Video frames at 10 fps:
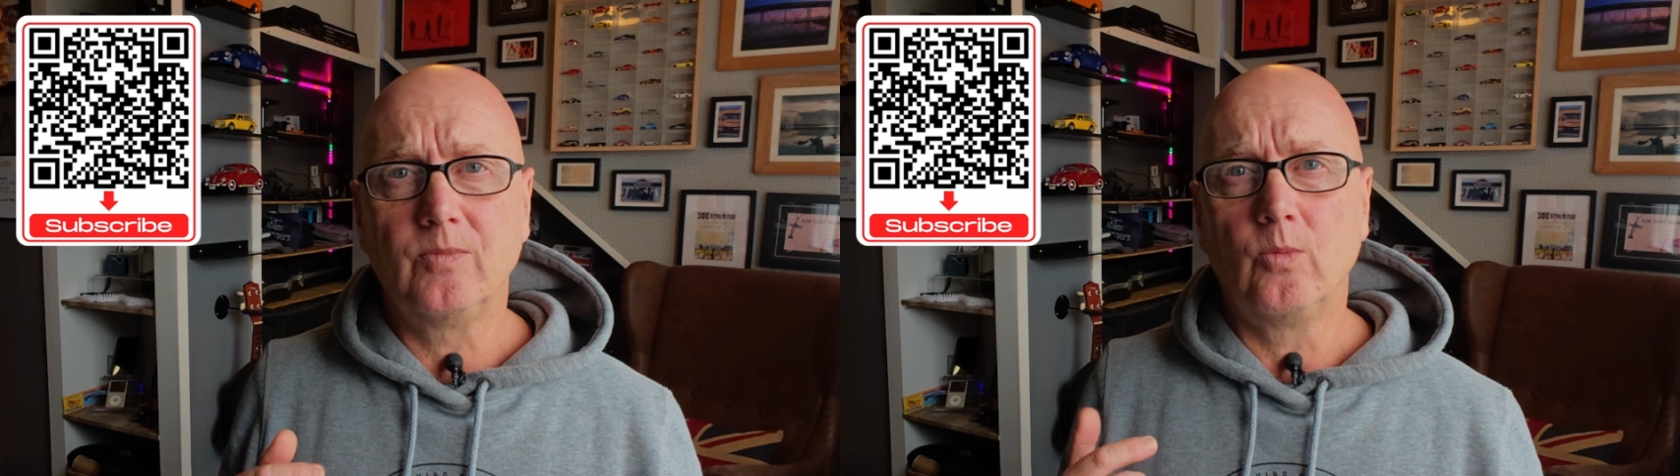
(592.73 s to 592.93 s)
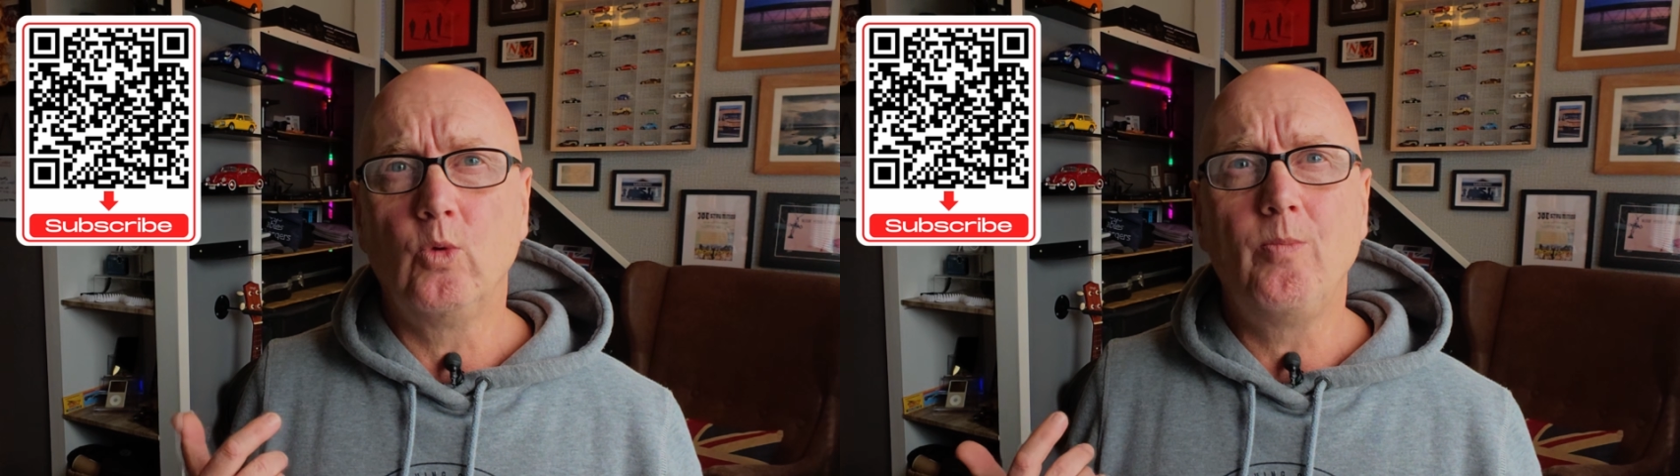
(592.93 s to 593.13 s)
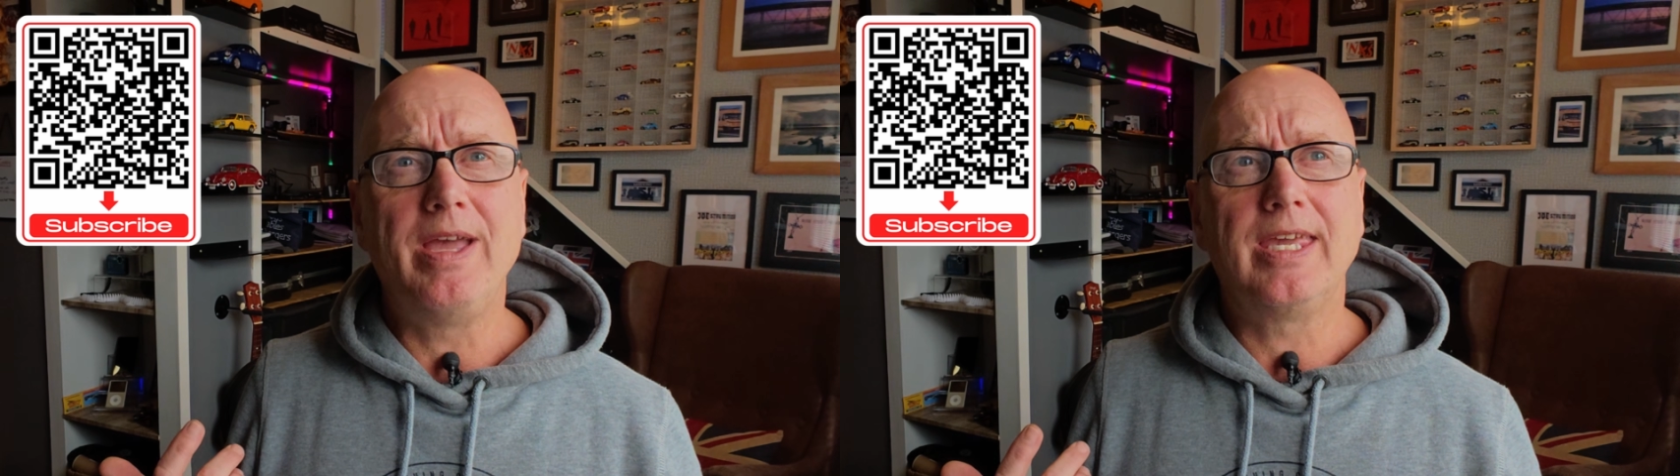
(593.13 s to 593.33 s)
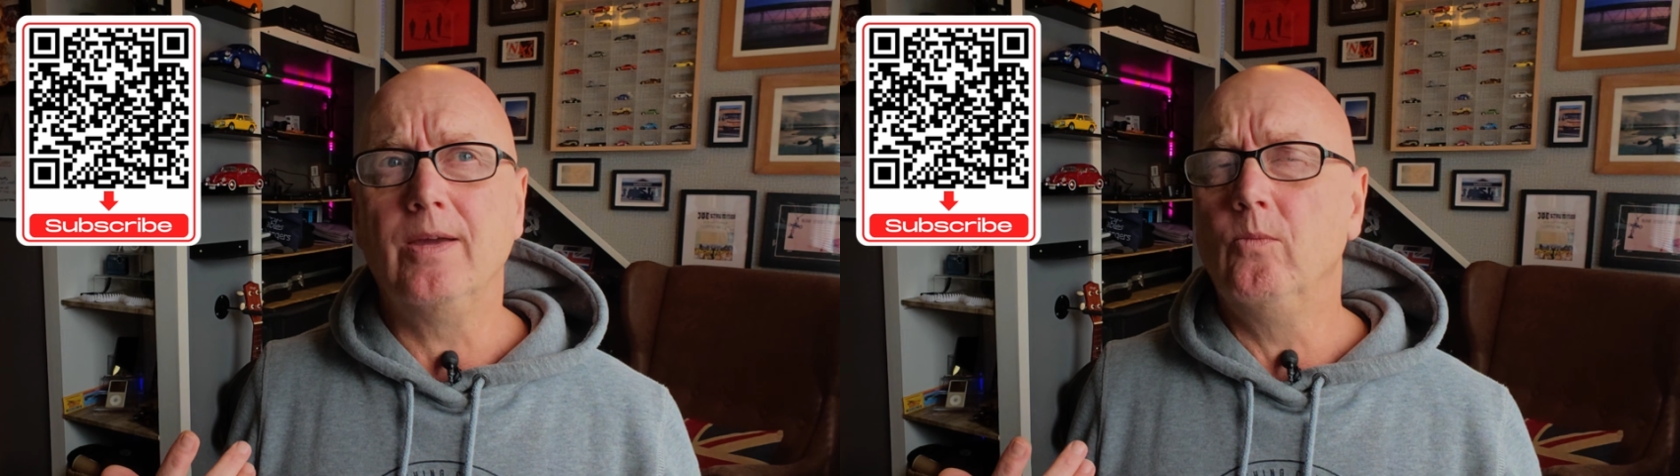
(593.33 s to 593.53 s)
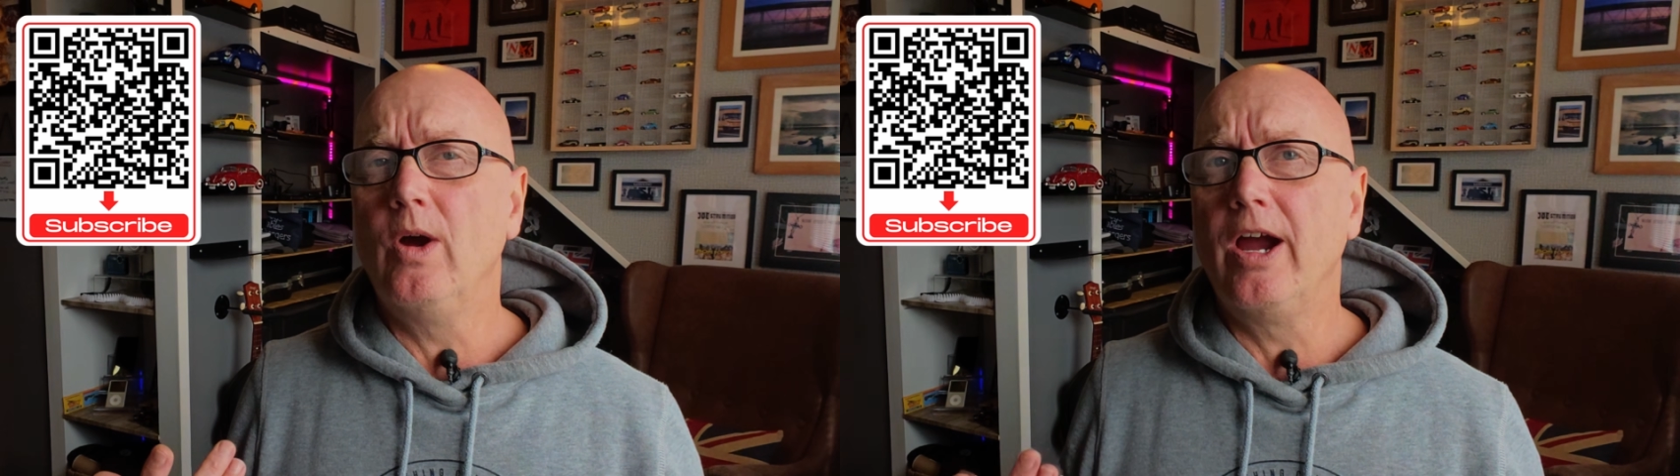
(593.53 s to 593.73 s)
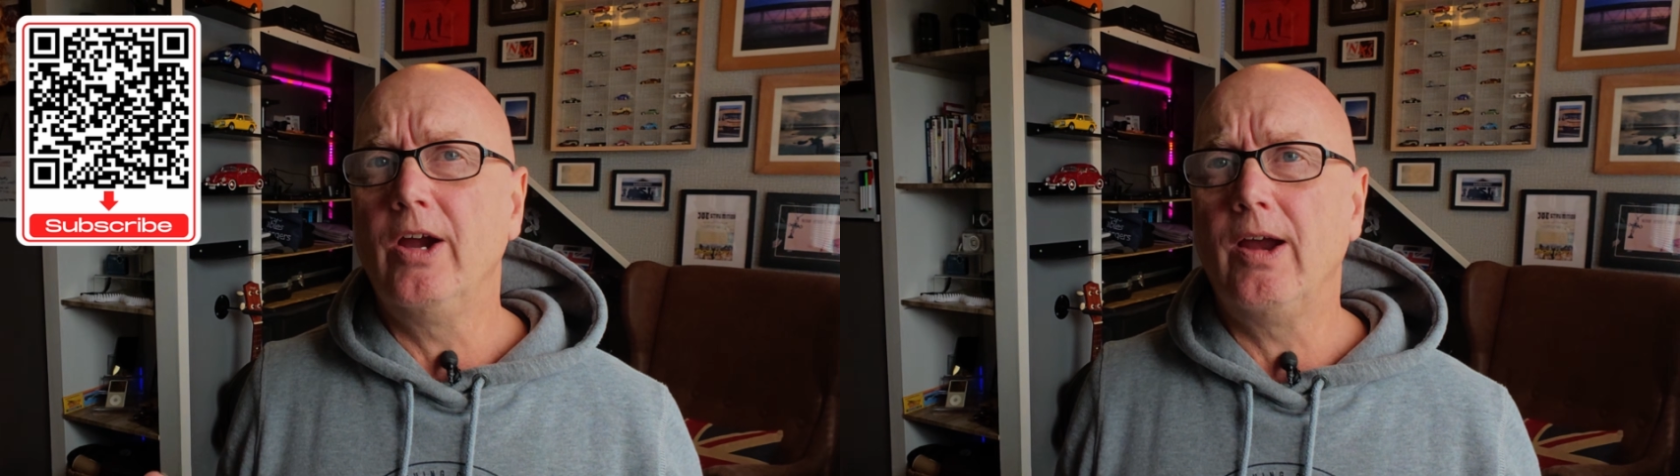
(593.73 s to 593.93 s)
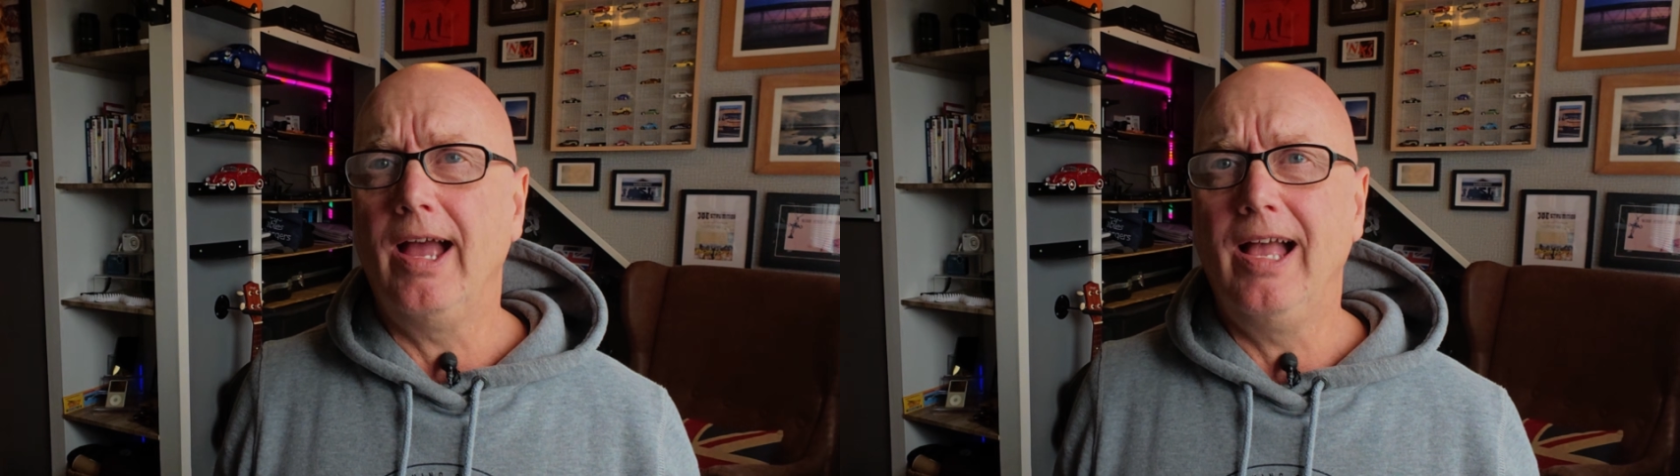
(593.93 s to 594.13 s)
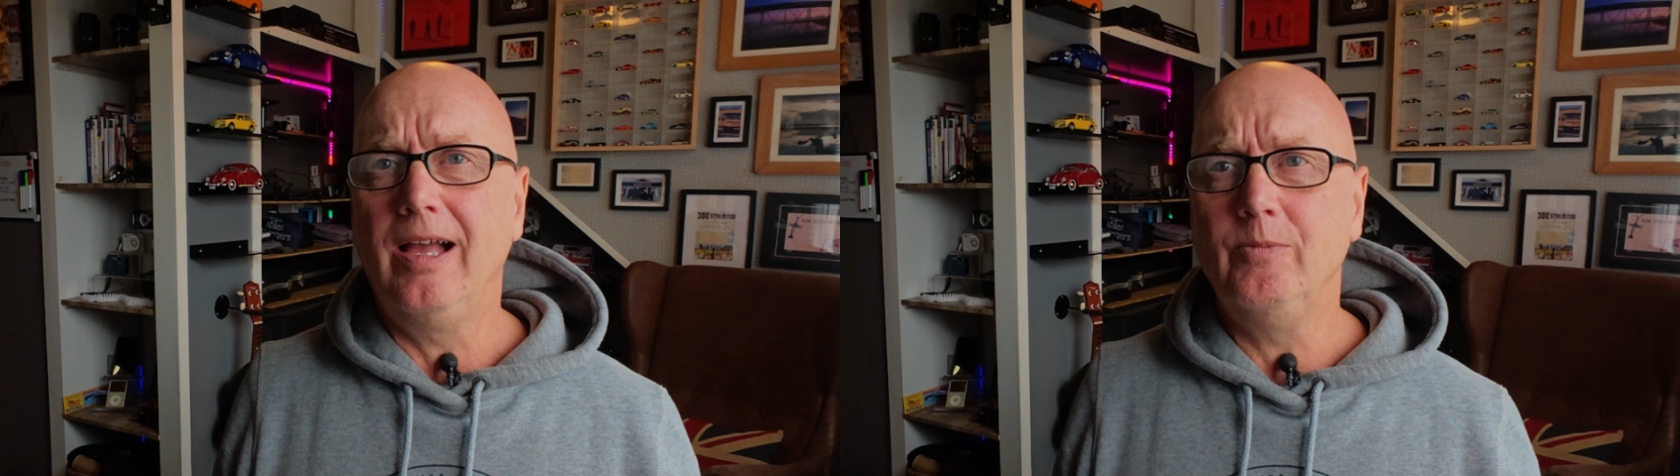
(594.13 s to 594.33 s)
we'll make it where
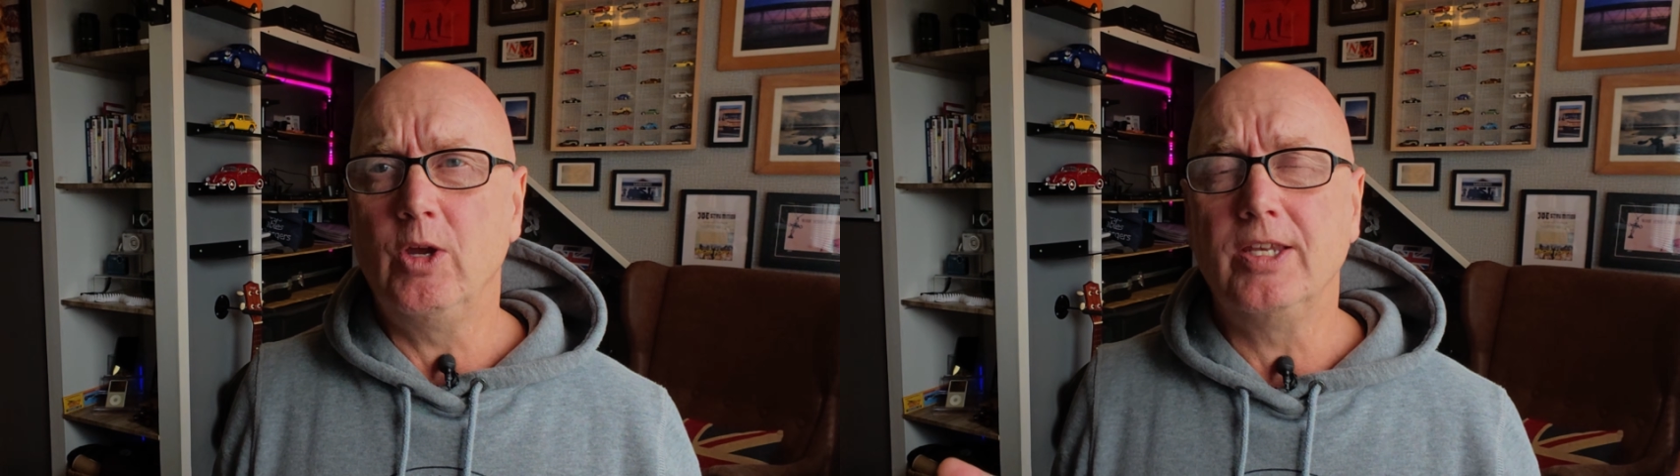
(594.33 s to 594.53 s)
you